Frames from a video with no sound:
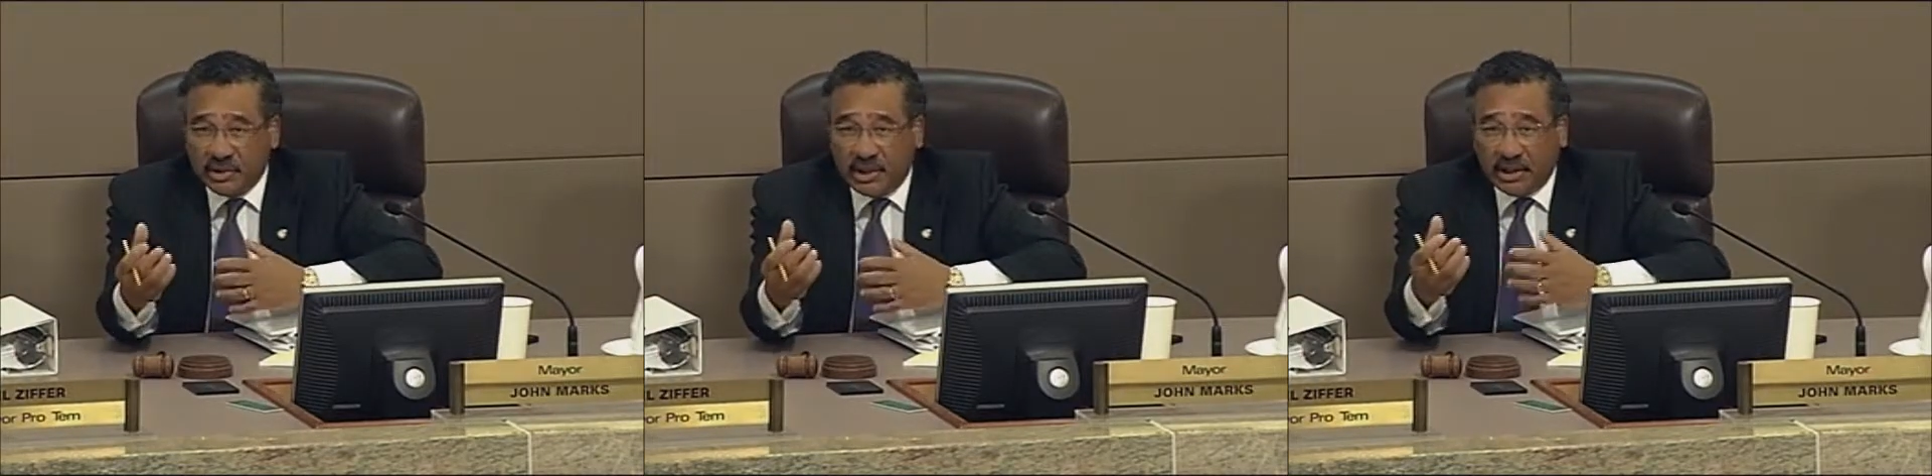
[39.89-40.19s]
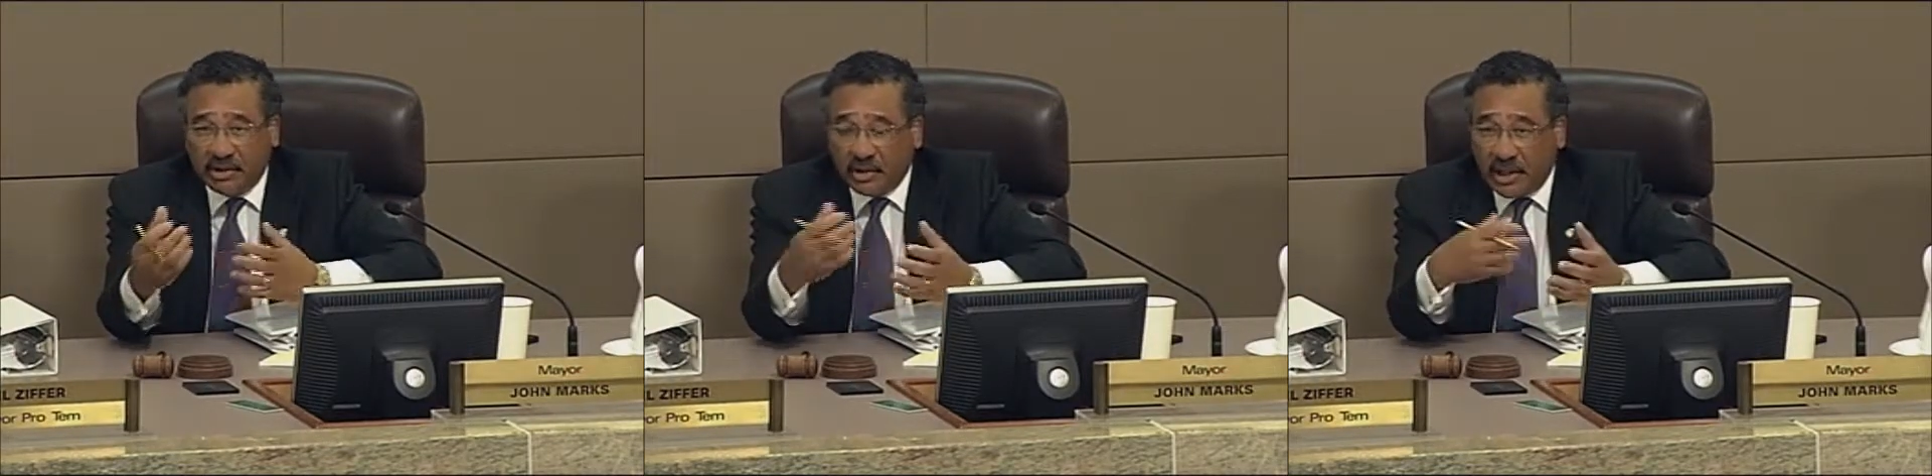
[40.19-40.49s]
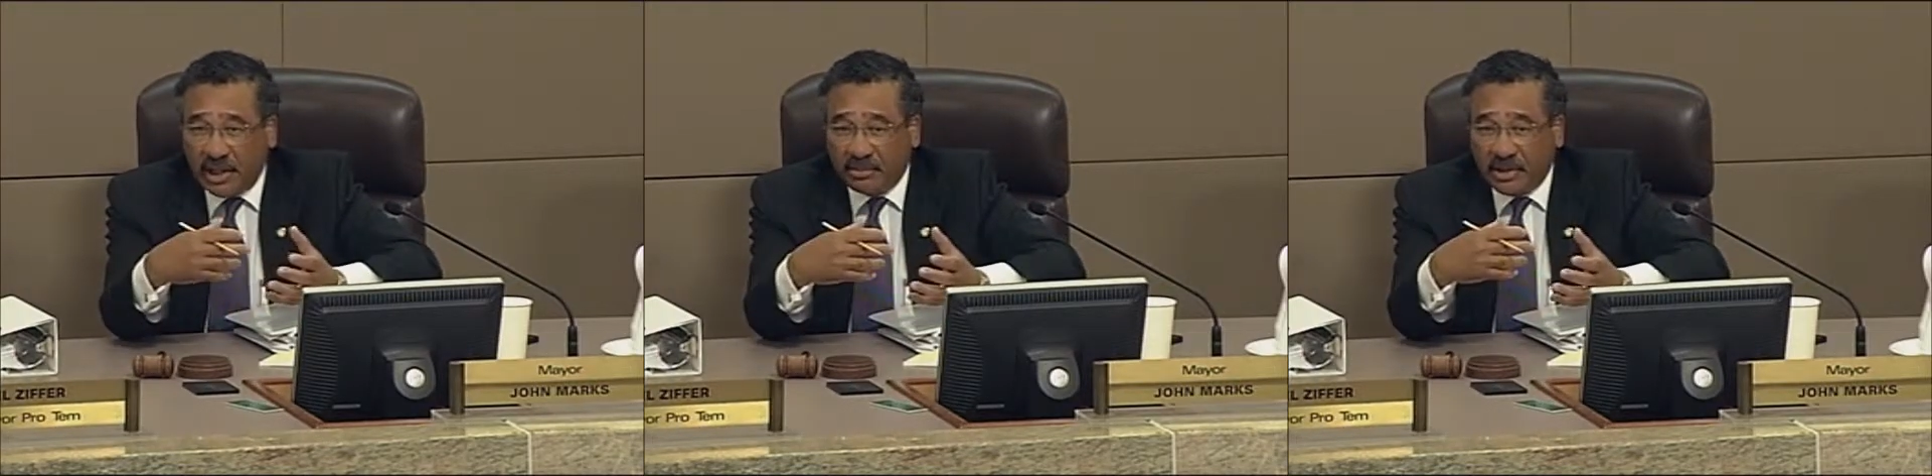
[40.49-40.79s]
I go to a
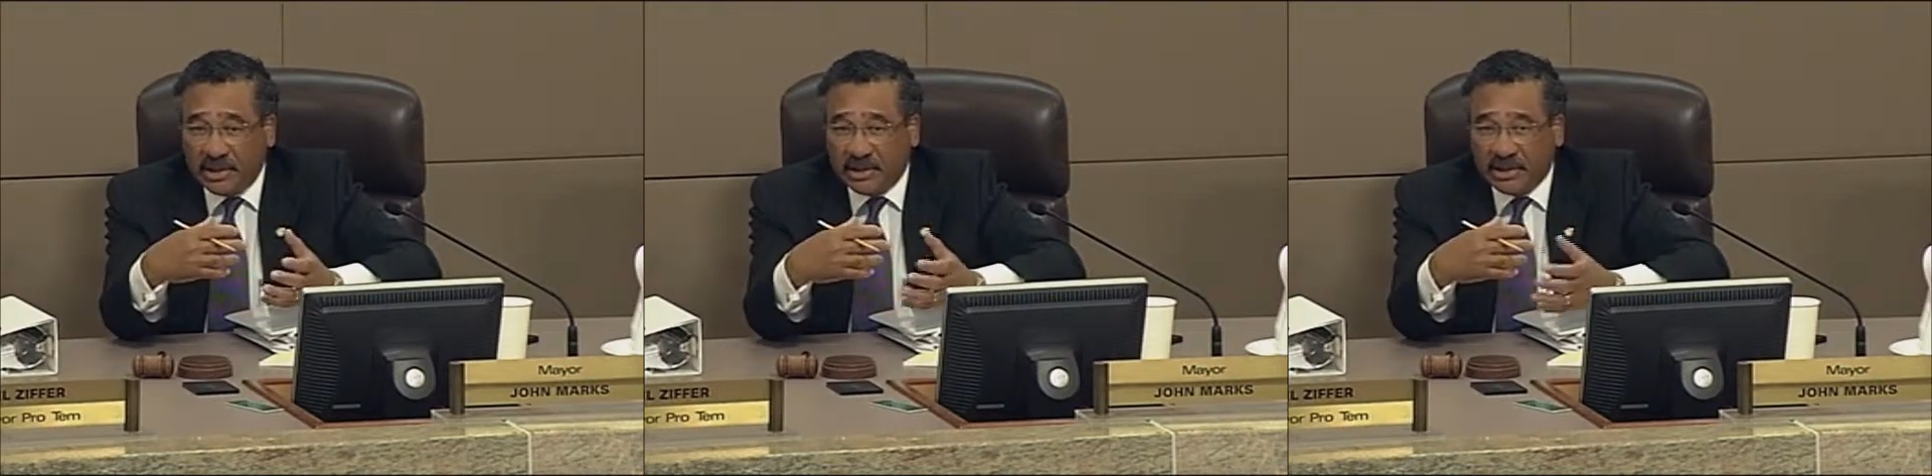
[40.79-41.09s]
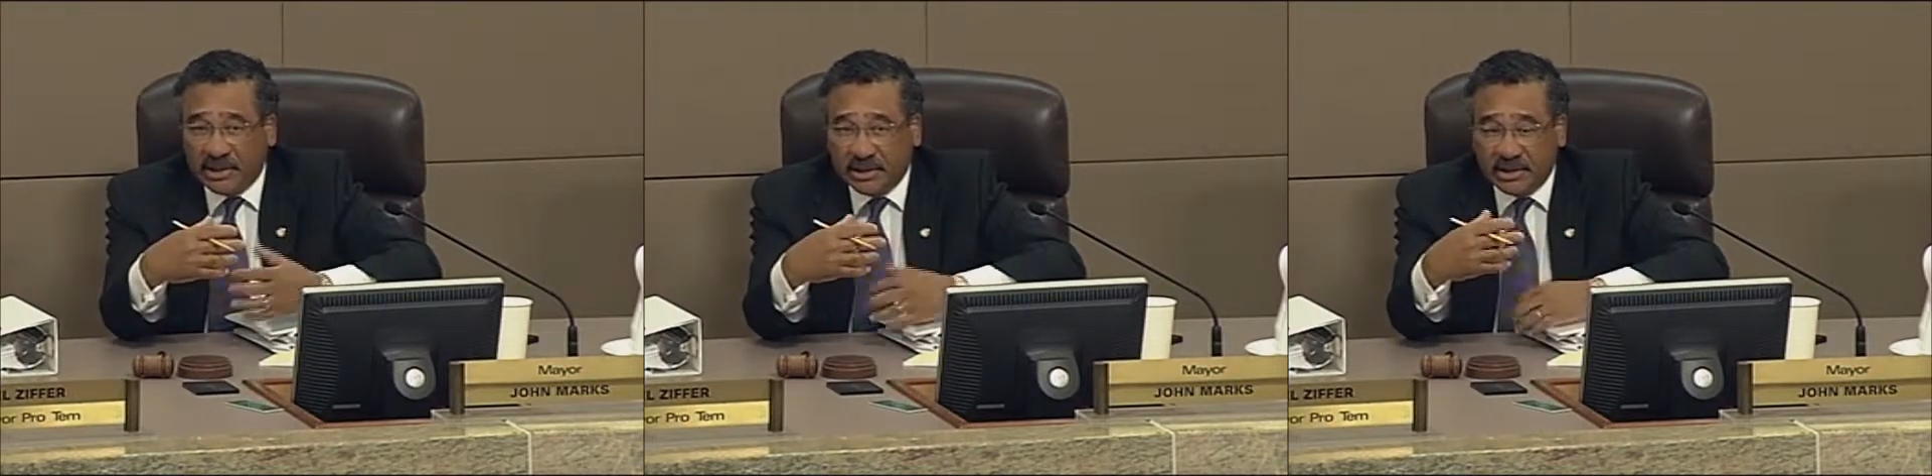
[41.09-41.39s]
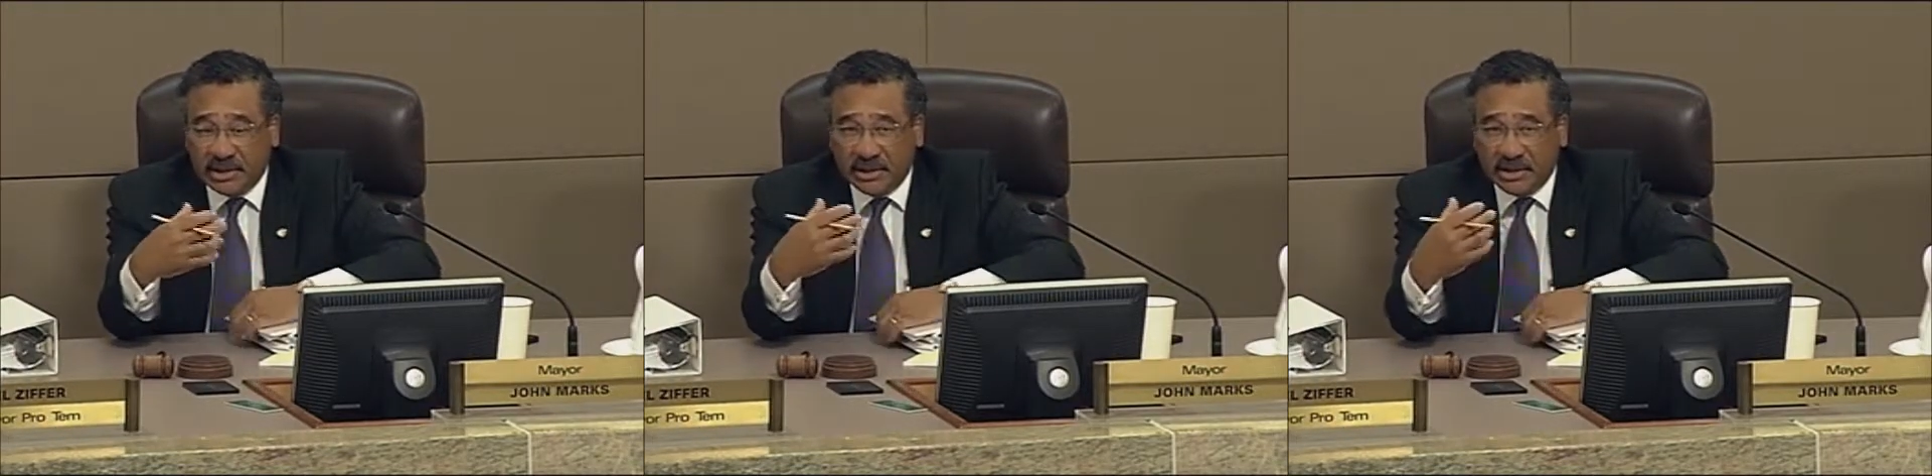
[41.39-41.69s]
lot of places,
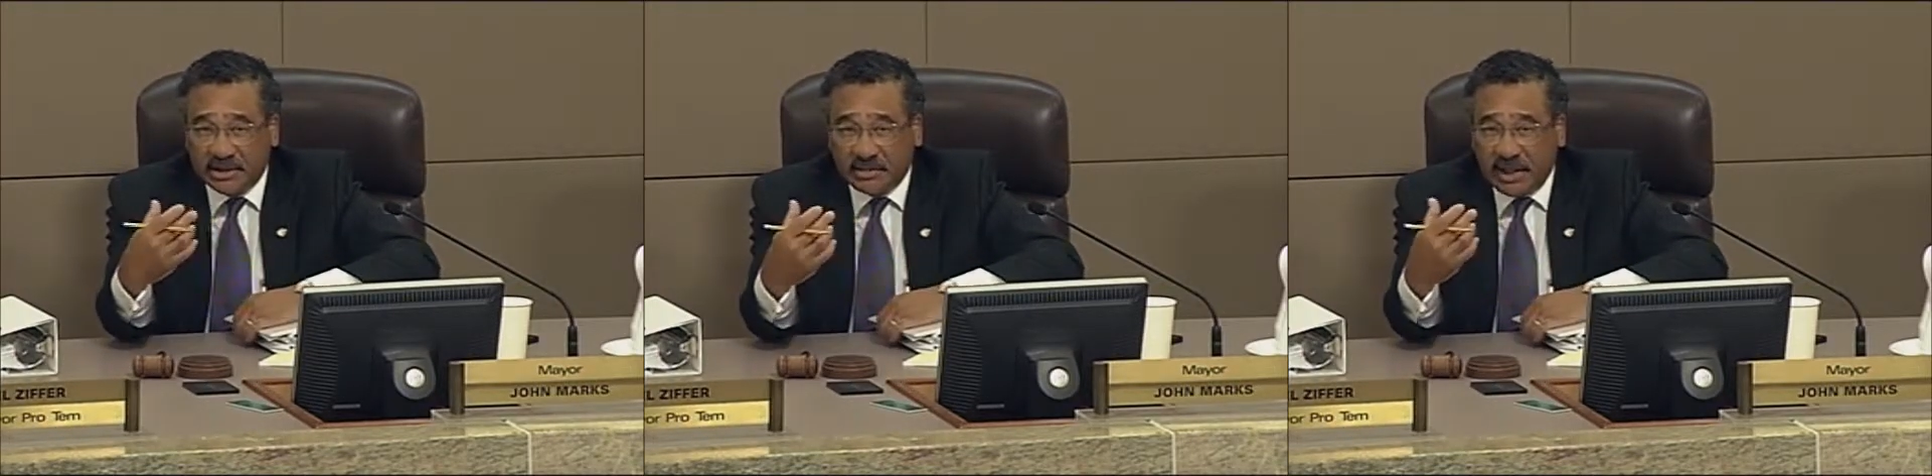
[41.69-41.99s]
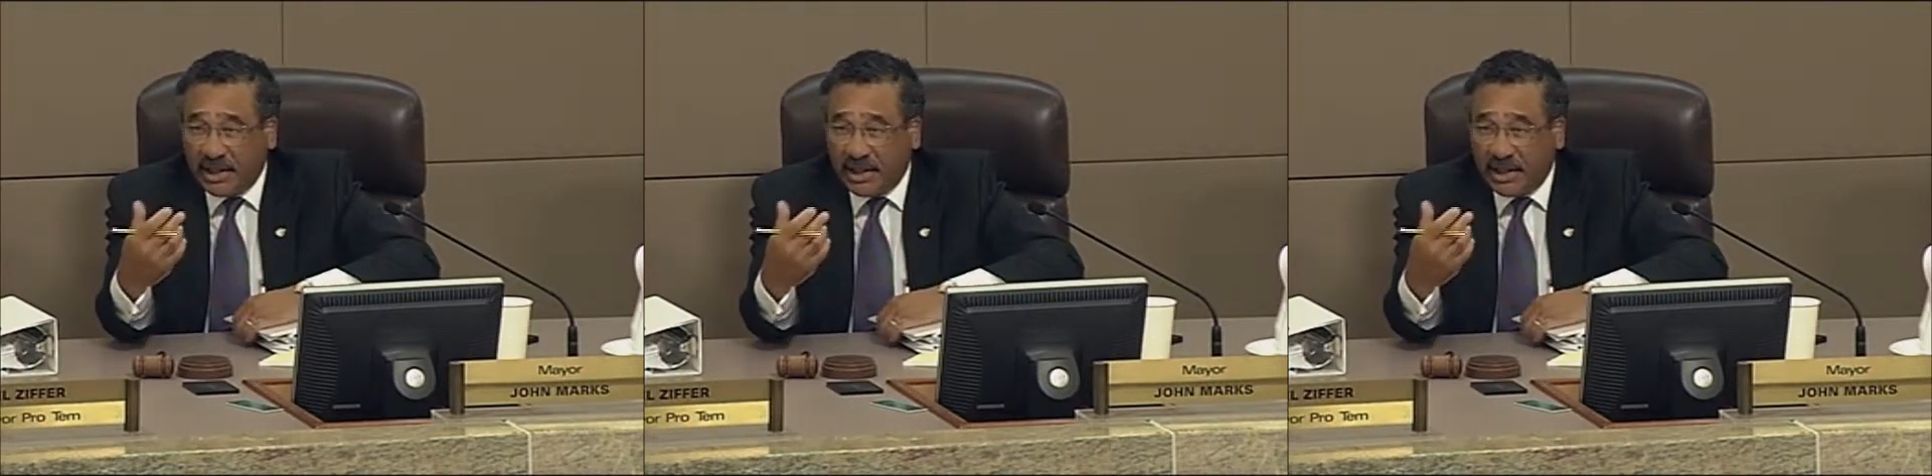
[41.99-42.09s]
and